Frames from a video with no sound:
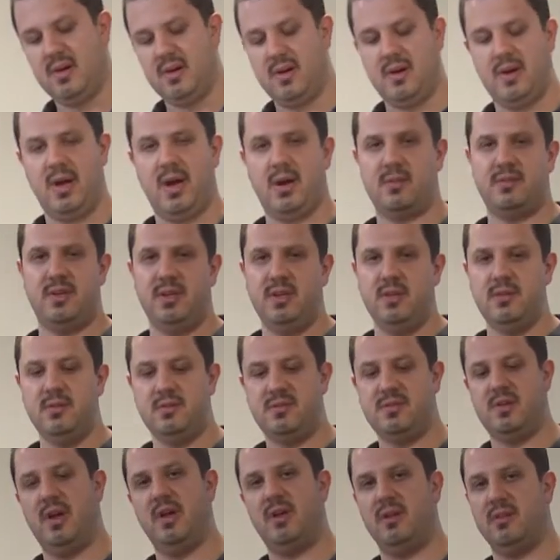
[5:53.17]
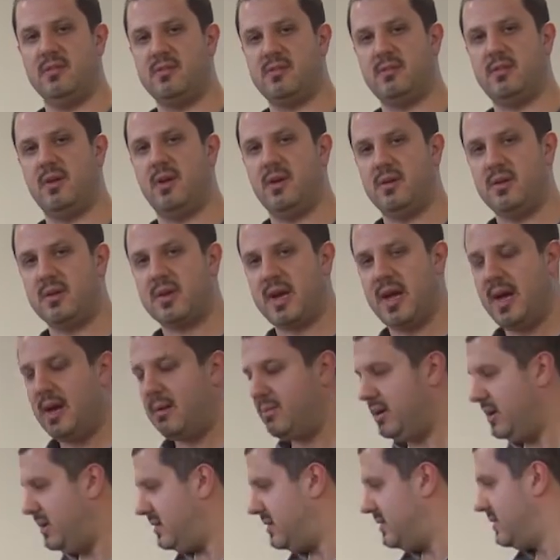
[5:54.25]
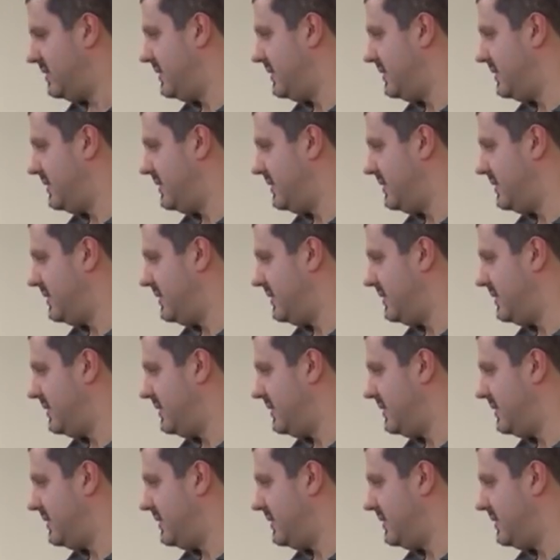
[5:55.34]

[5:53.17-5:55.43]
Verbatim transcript: on how to use and install your cabinet.